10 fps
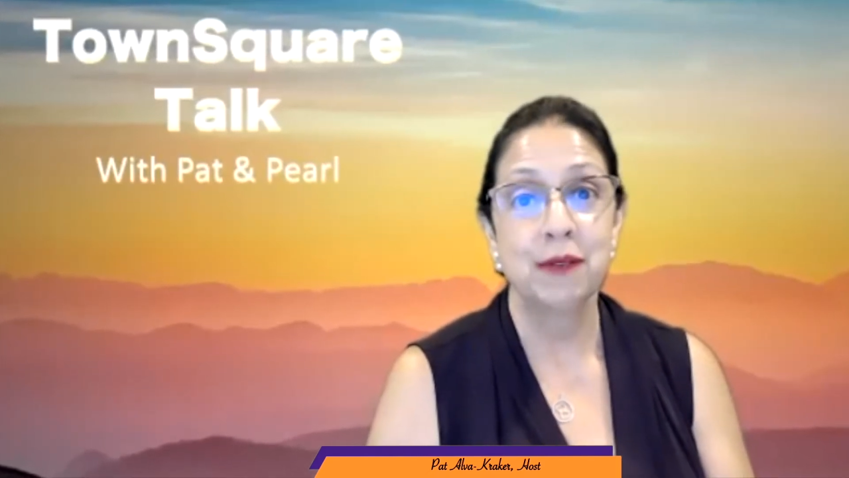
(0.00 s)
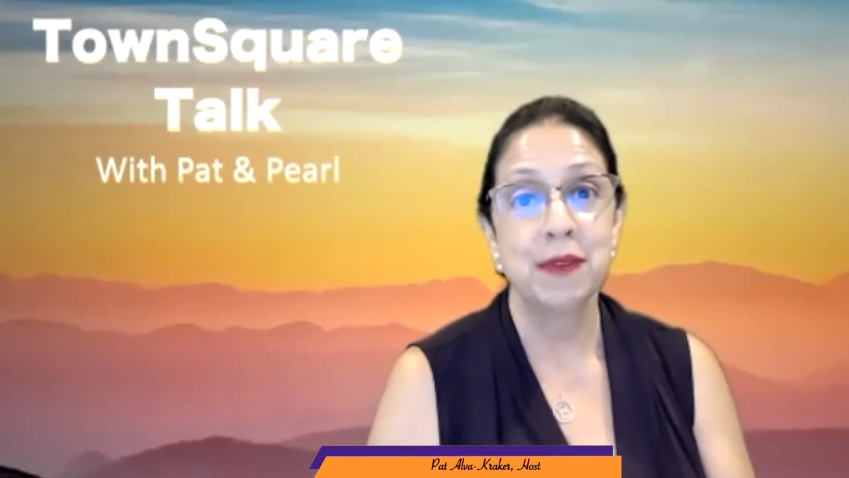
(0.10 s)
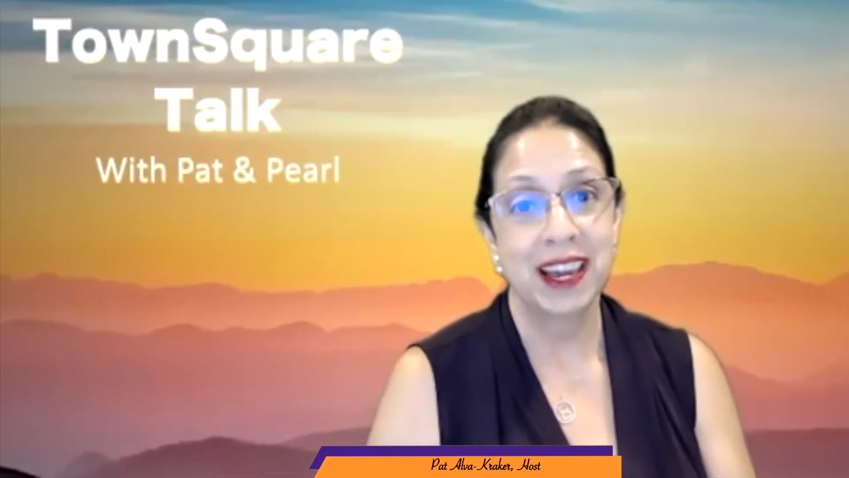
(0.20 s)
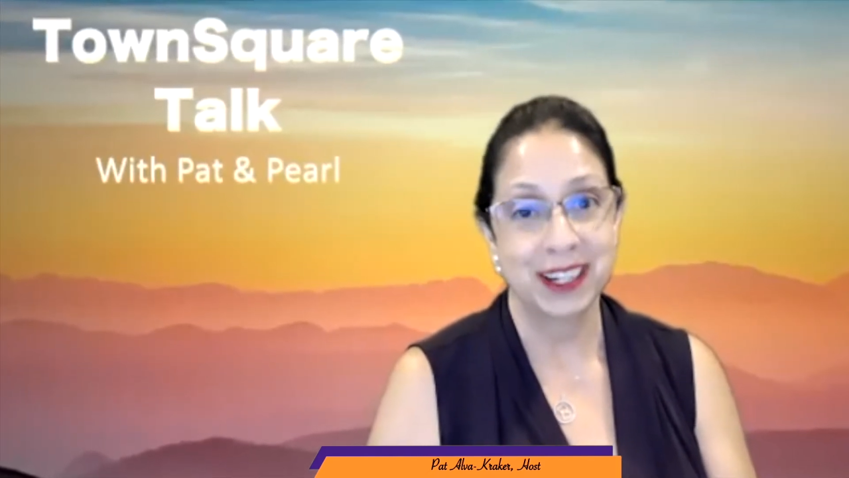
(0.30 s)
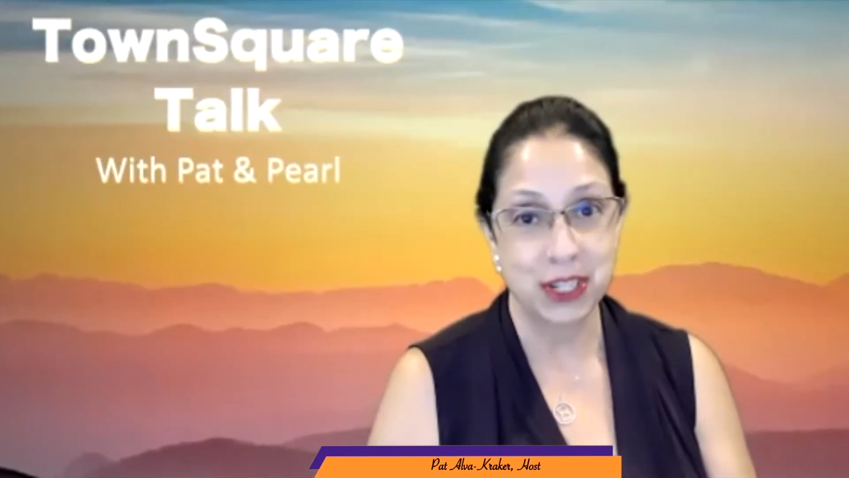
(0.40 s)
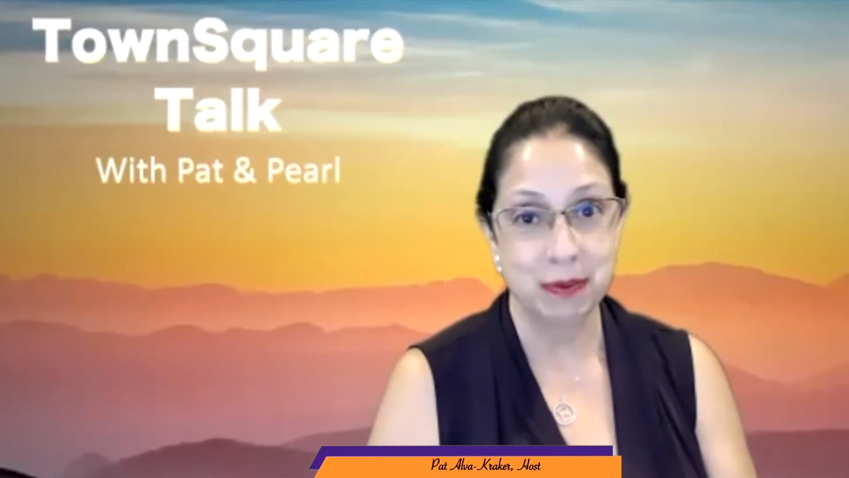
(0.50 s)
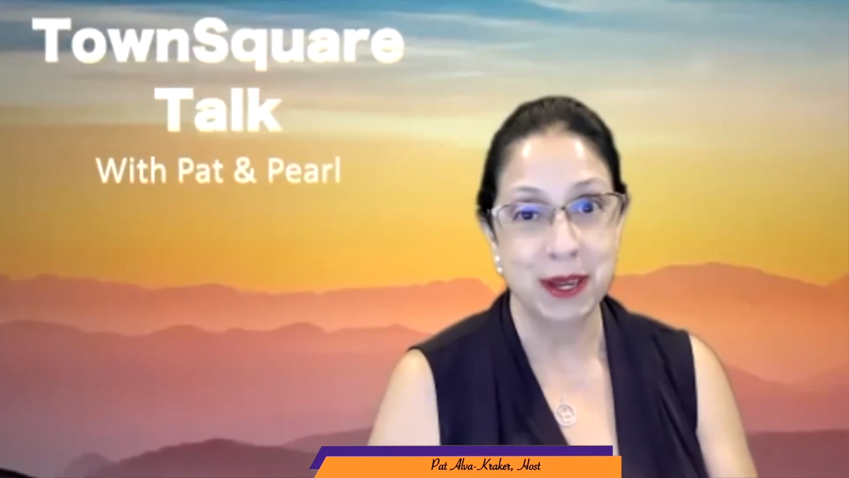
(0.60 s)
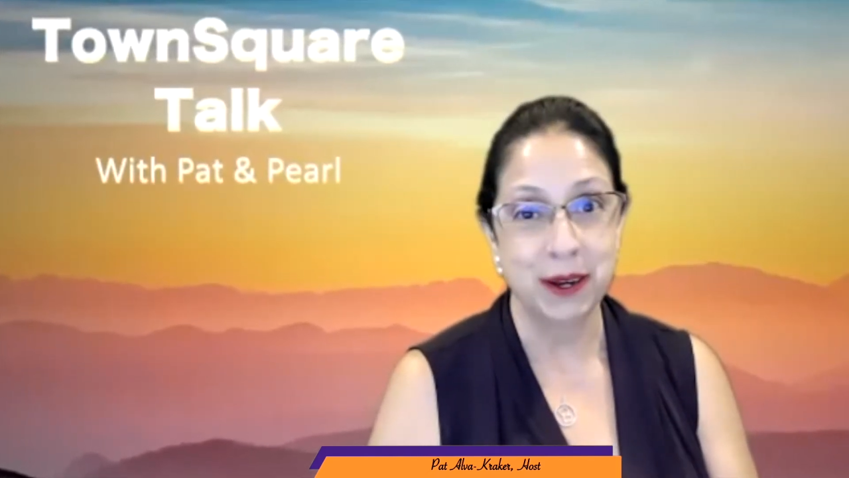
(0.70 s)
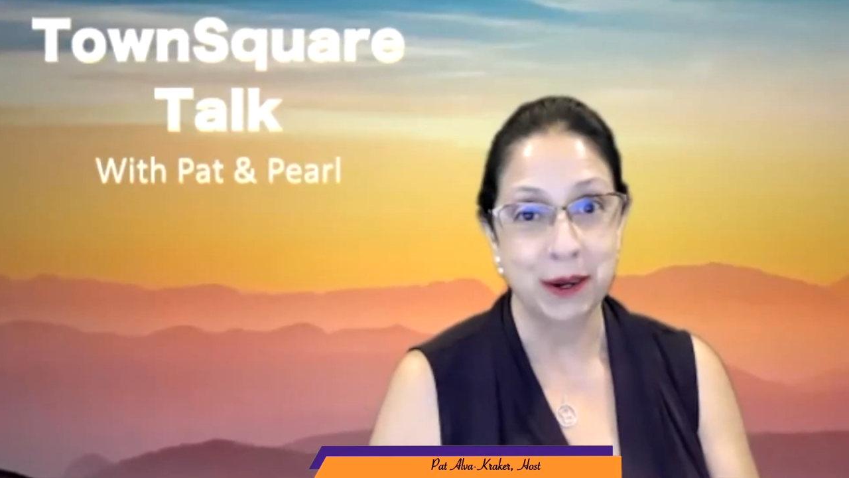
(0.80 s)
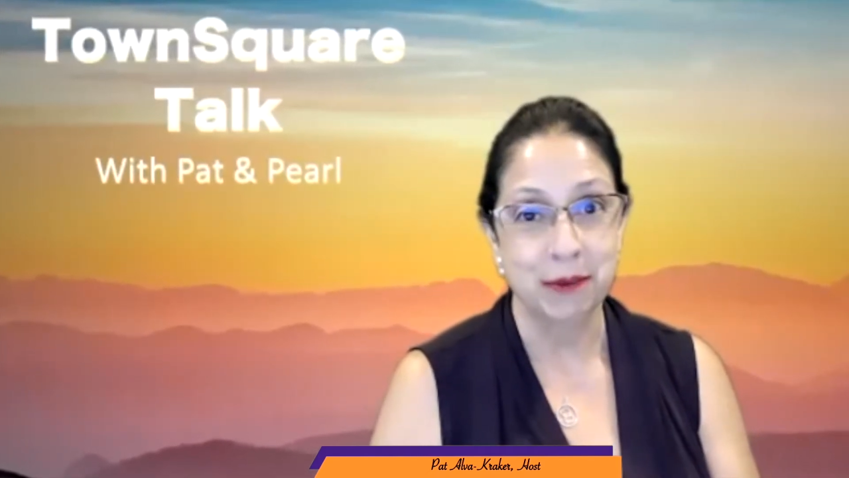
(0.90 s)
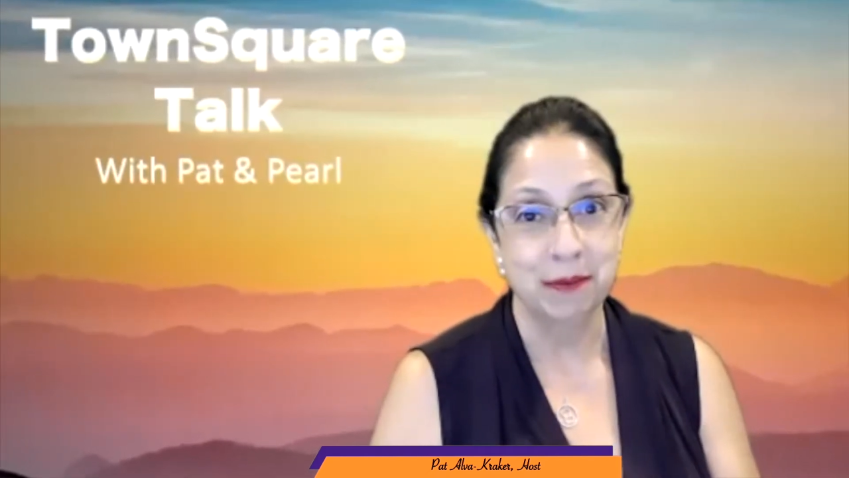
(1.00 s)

and a speaker.